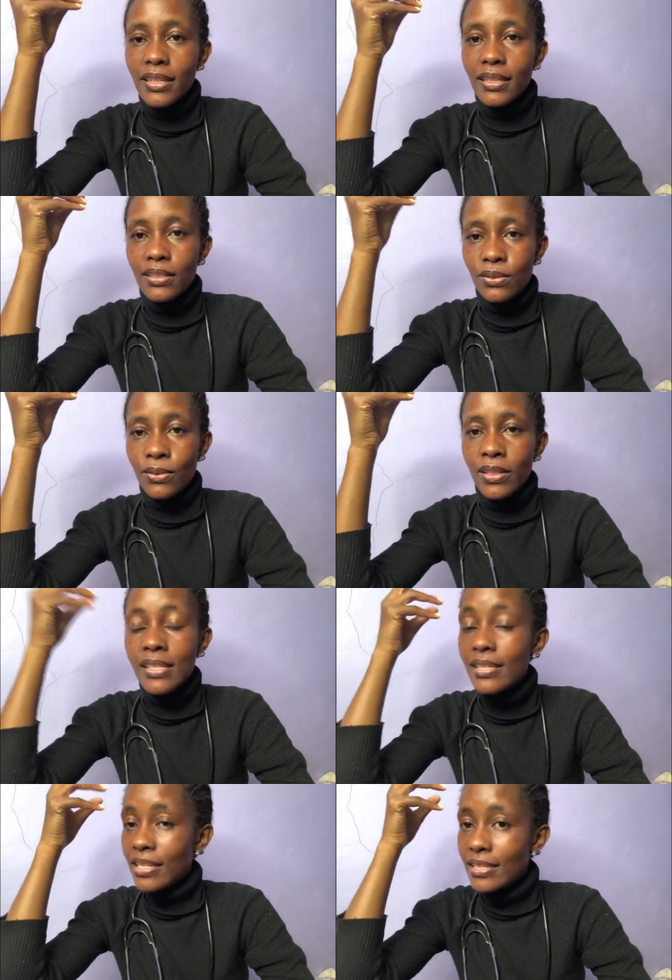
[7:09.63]
Sorry,
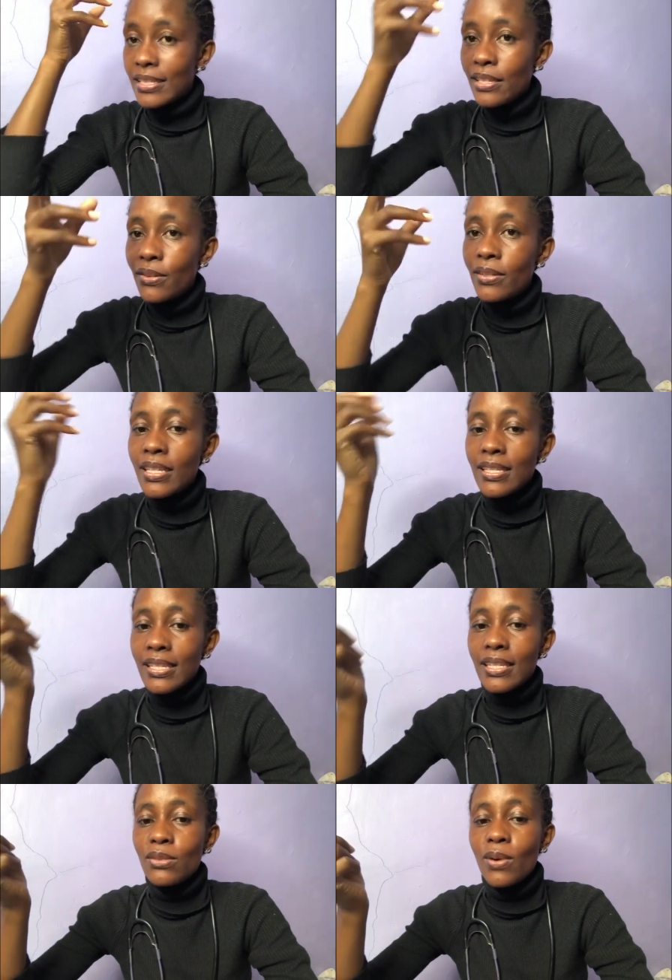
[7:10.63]
stage 0, then
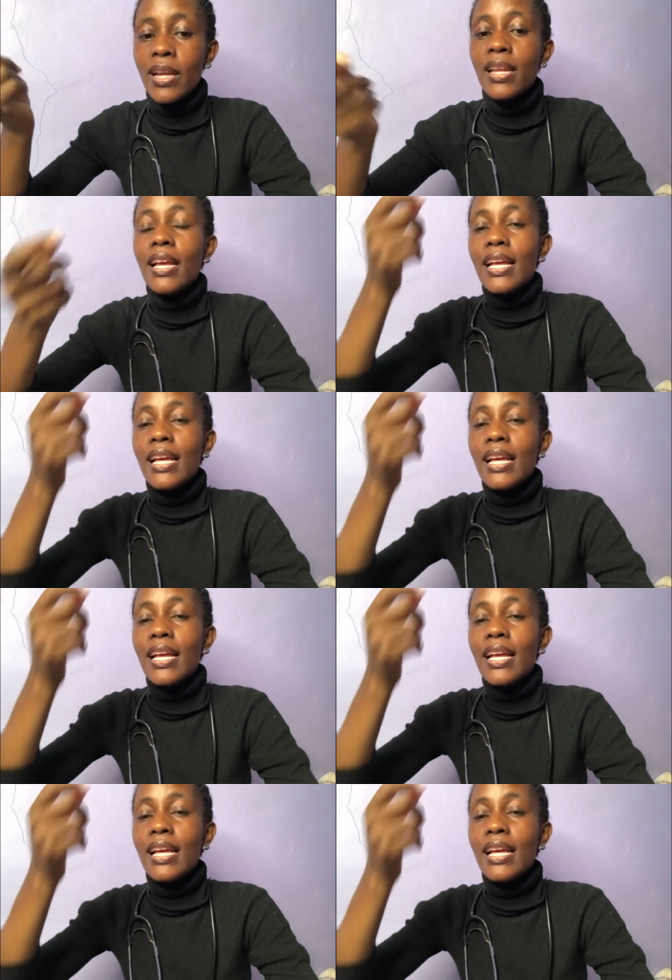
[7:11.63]
stage 1.